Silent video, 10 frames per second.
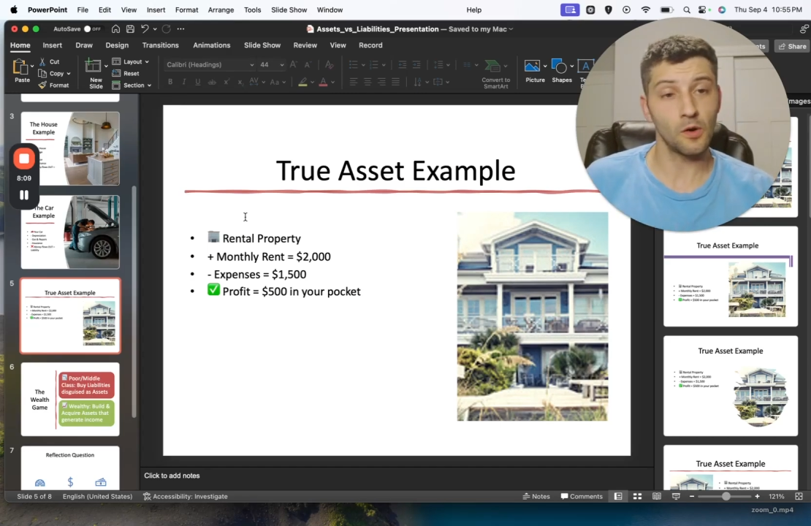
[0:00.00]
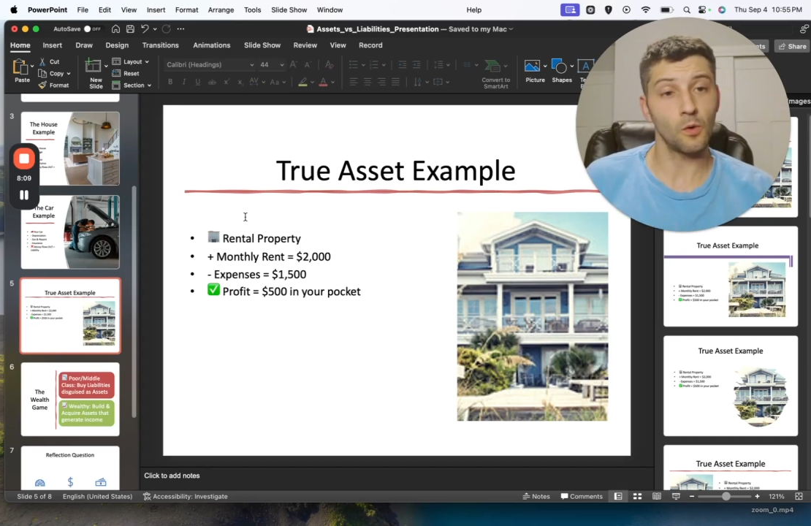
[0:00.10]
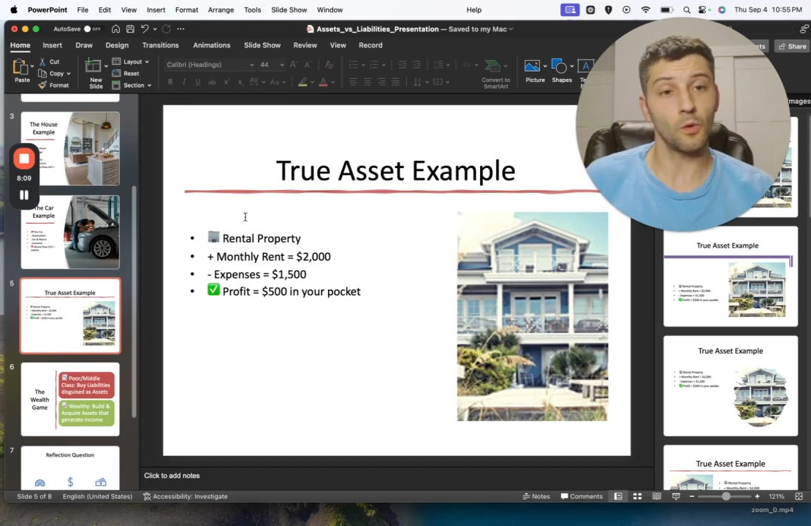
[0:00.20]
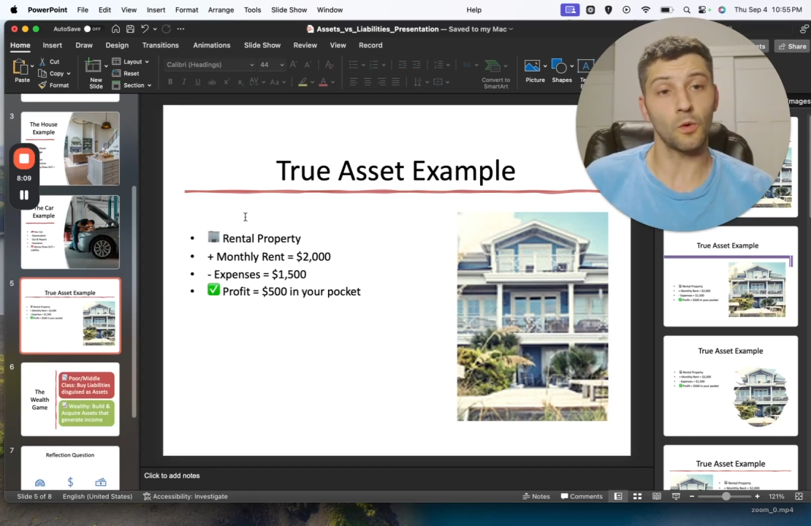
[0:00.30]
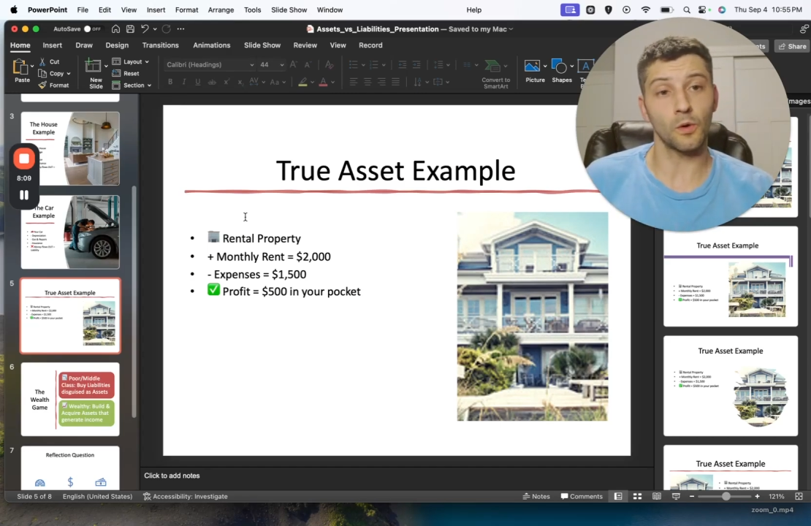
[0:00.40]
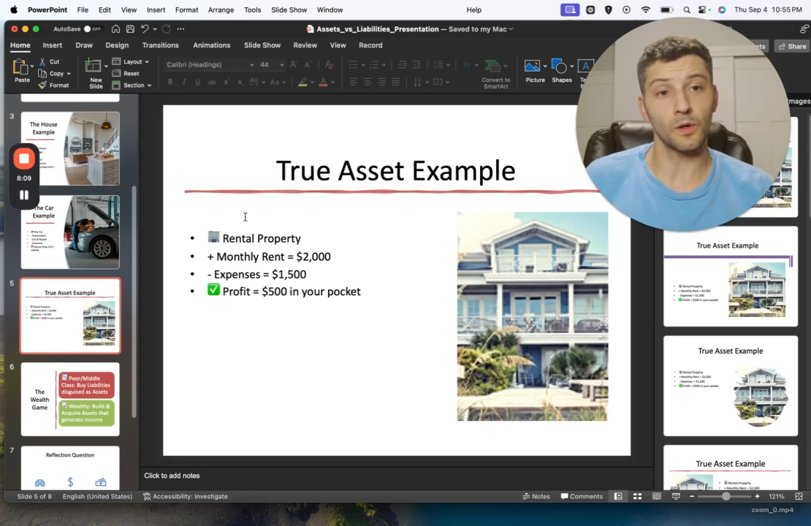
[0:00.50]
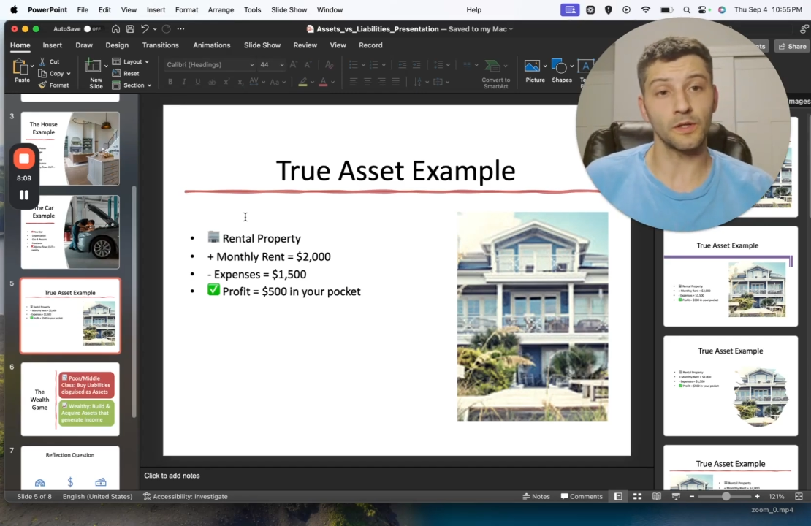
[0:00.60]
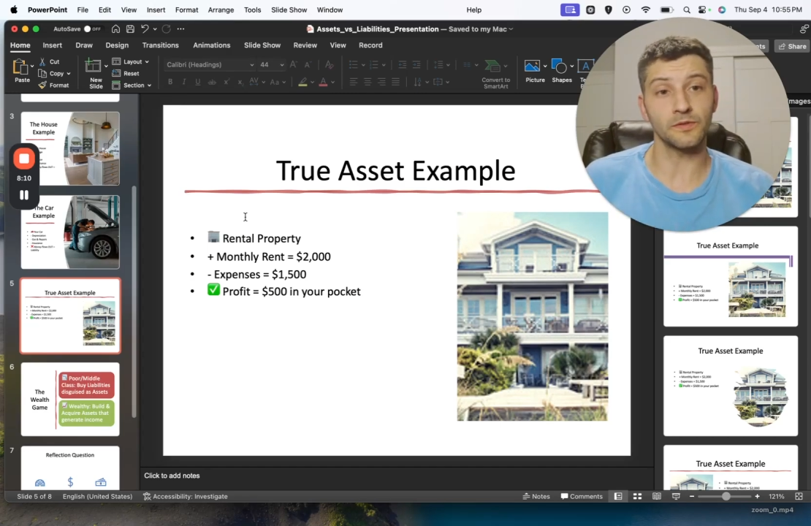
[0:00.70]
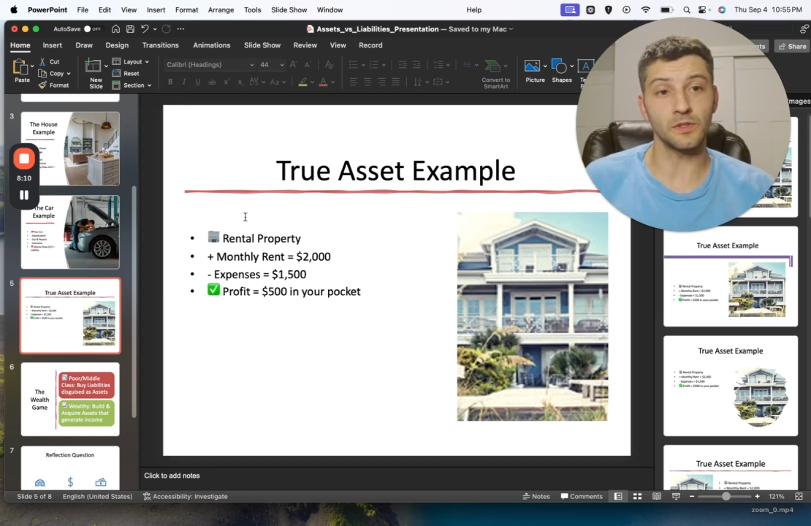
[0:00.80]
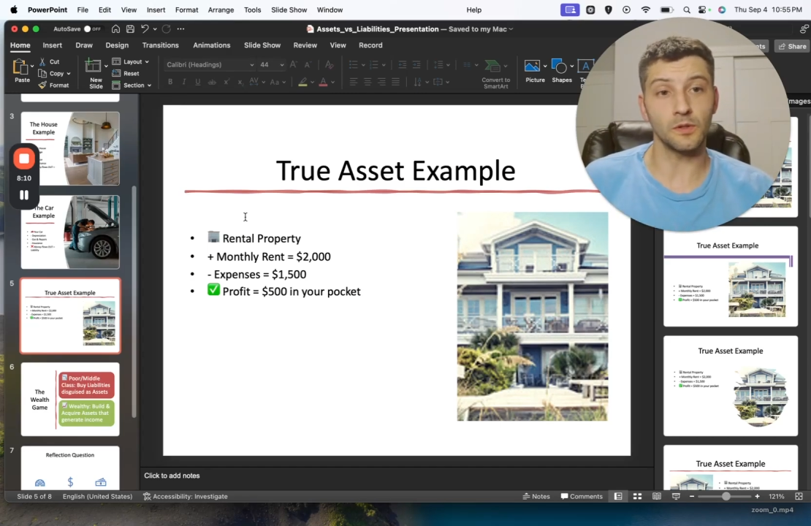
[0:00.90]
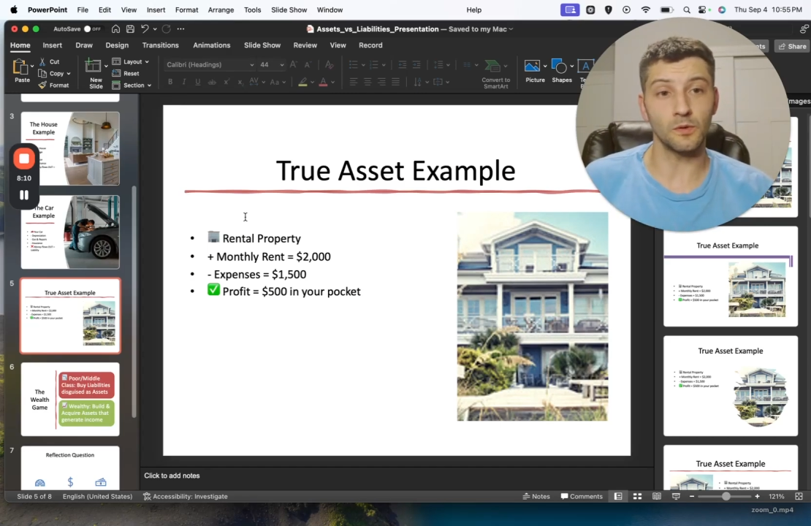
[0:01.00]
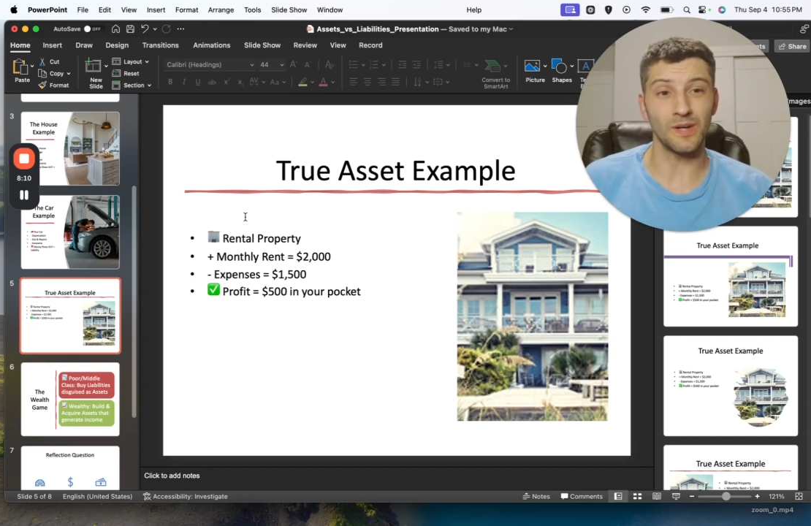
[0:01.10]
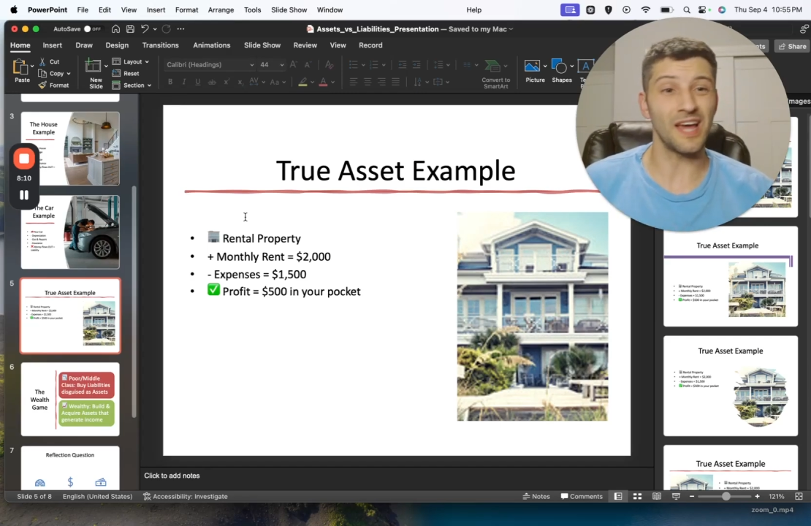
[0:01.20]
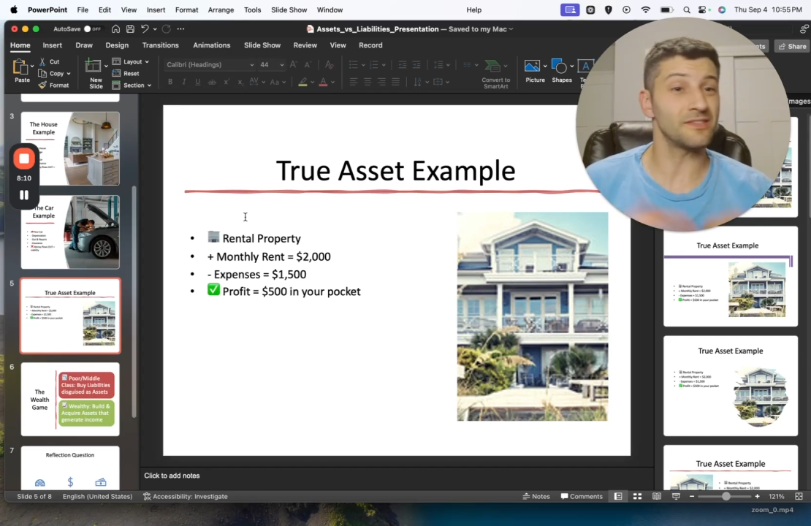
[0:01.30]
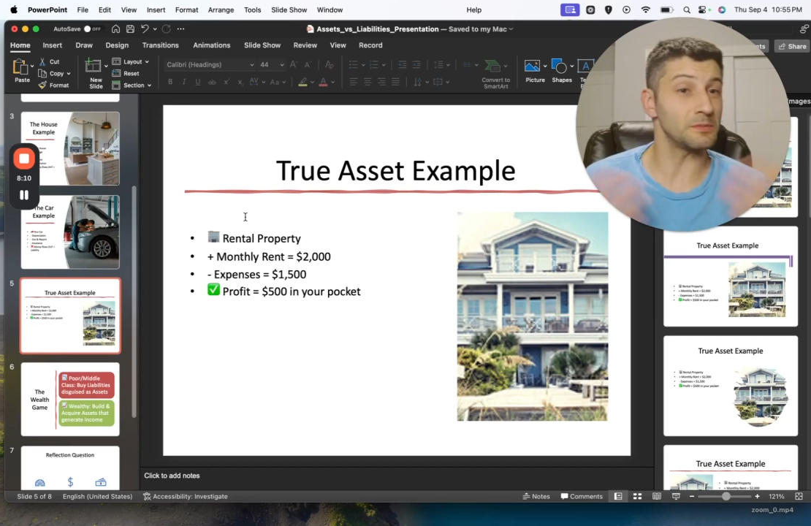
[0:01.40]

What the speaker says: or if you own heavy